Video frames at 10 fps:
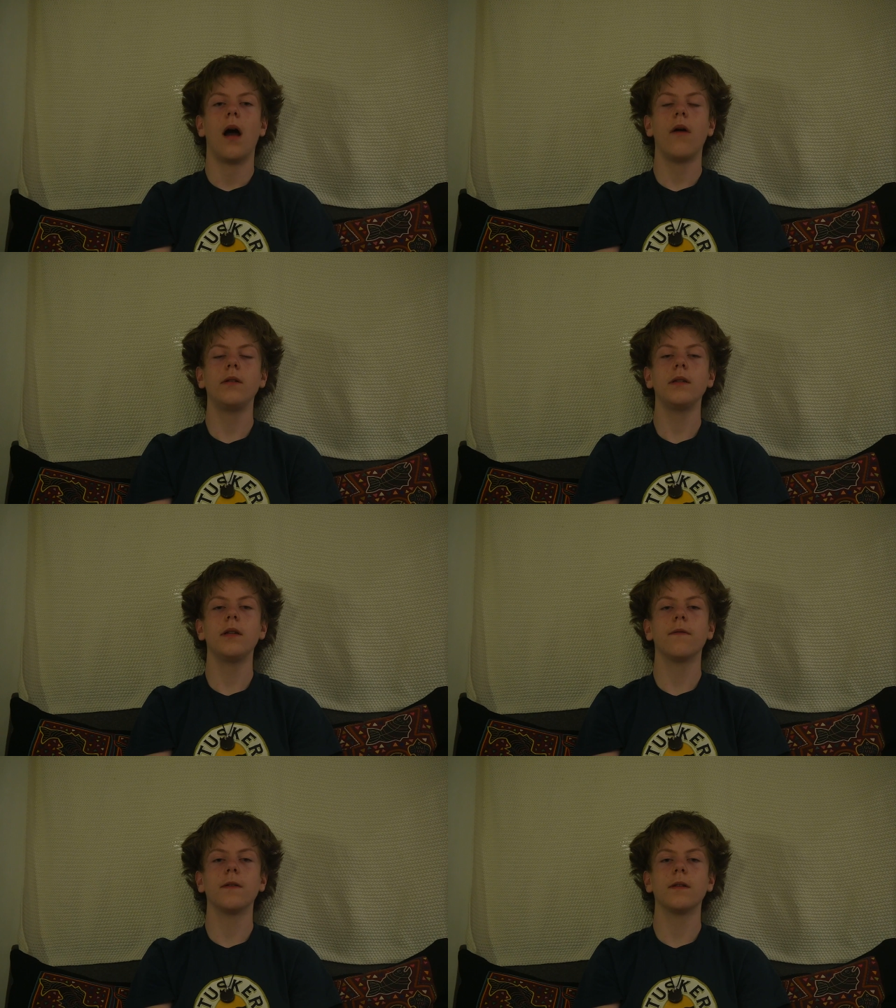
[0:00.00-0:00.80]
How does the
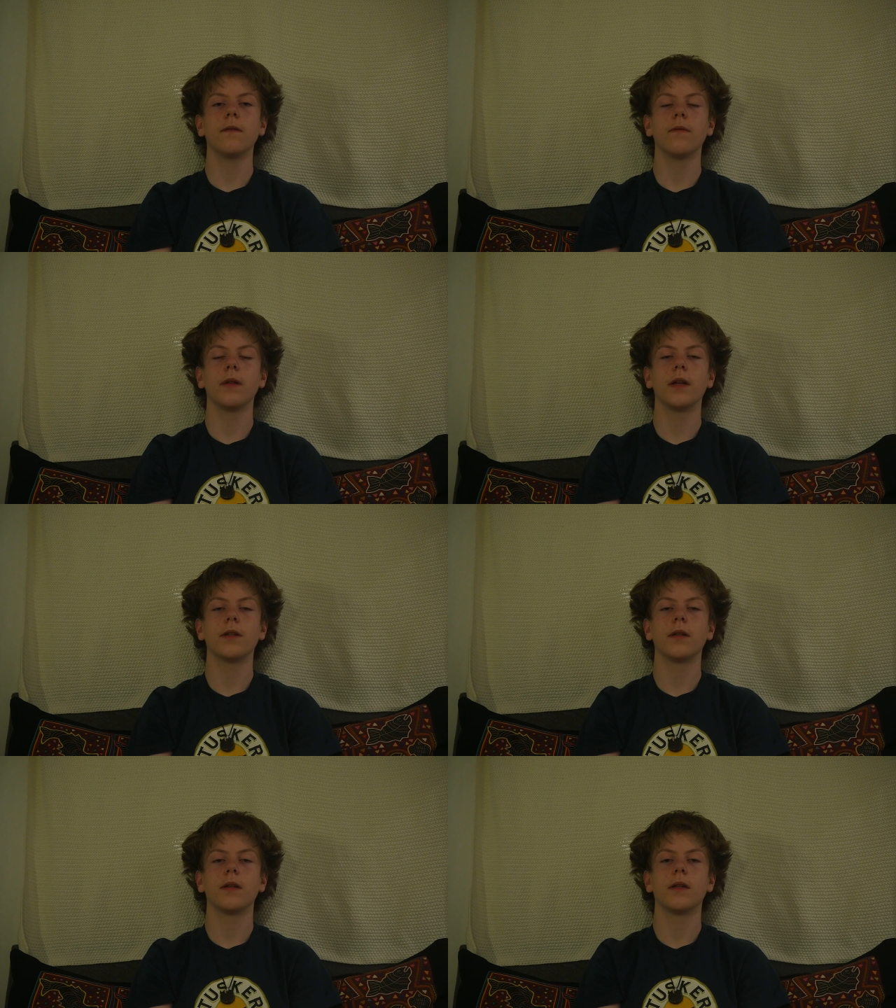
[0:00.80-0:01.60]
difference of
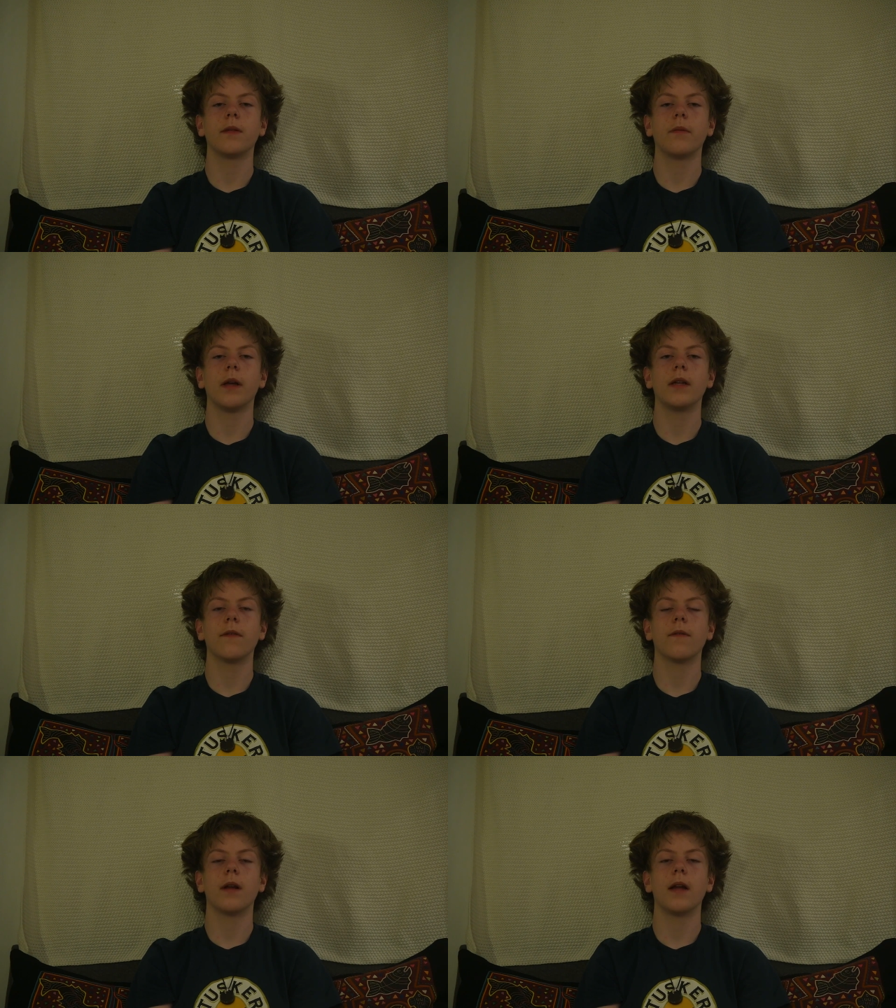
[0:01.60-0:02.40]
religion display
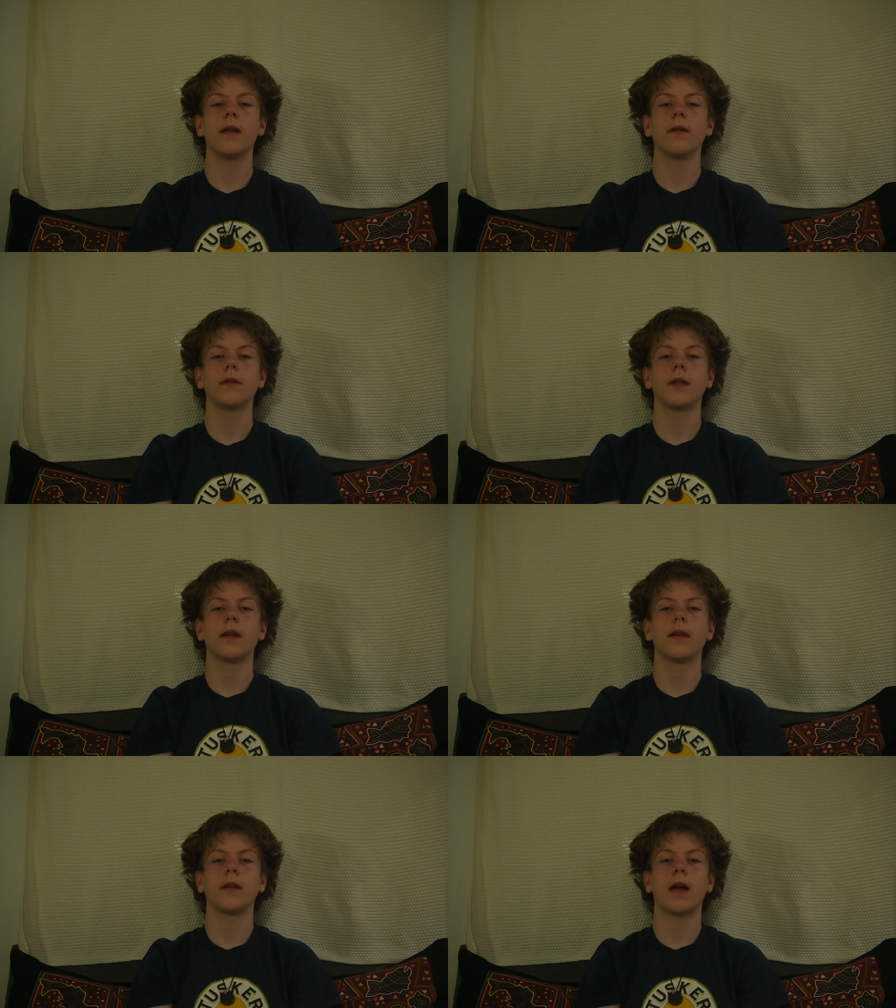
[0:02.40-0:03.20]
different ideals in
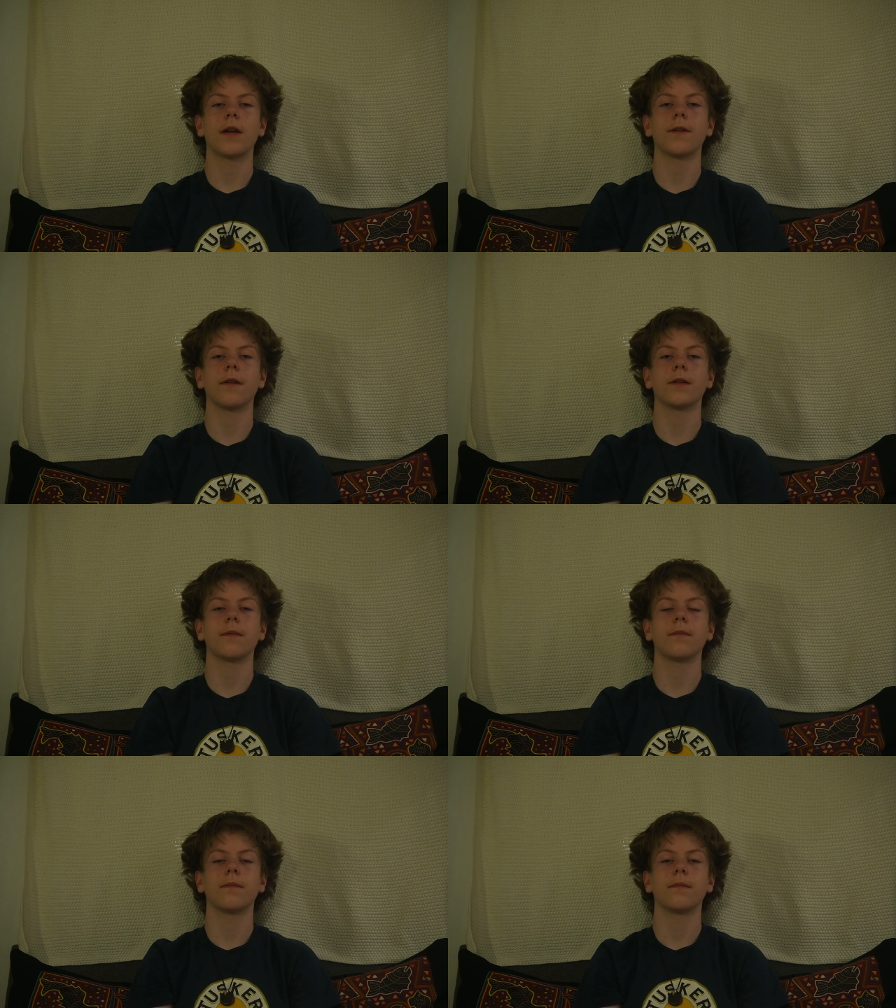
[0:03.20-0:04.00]
Indian
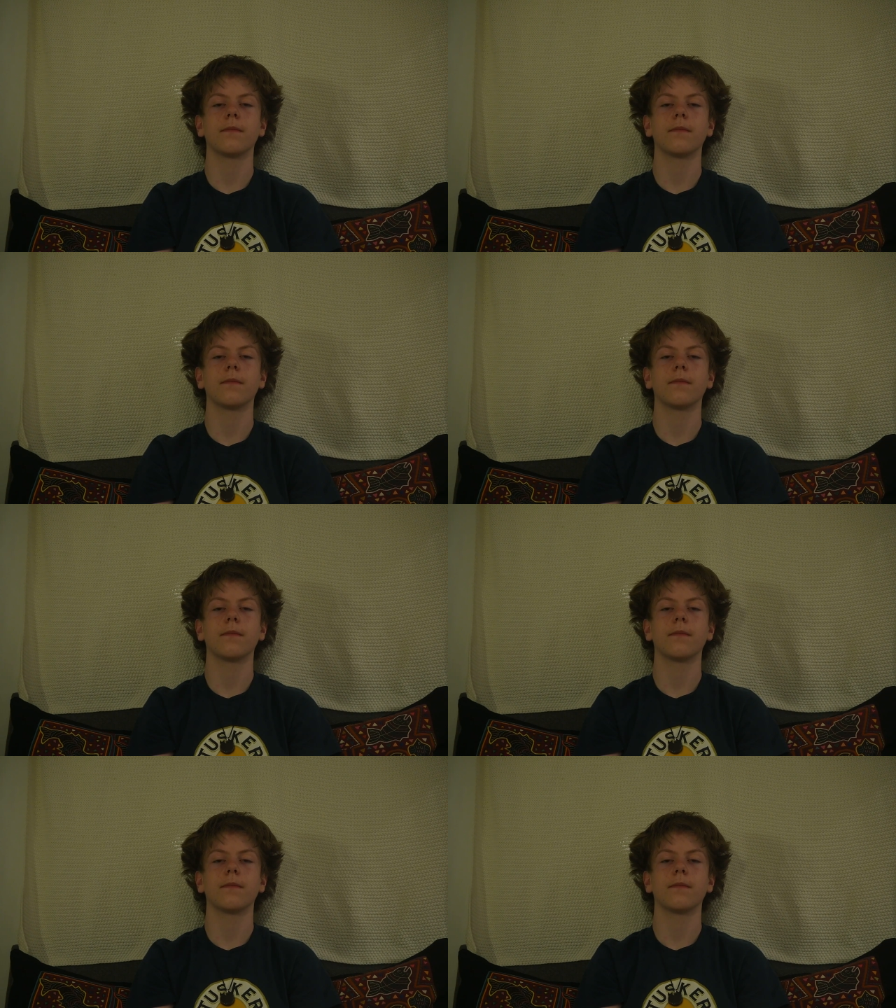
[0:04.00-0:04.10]
nationalism?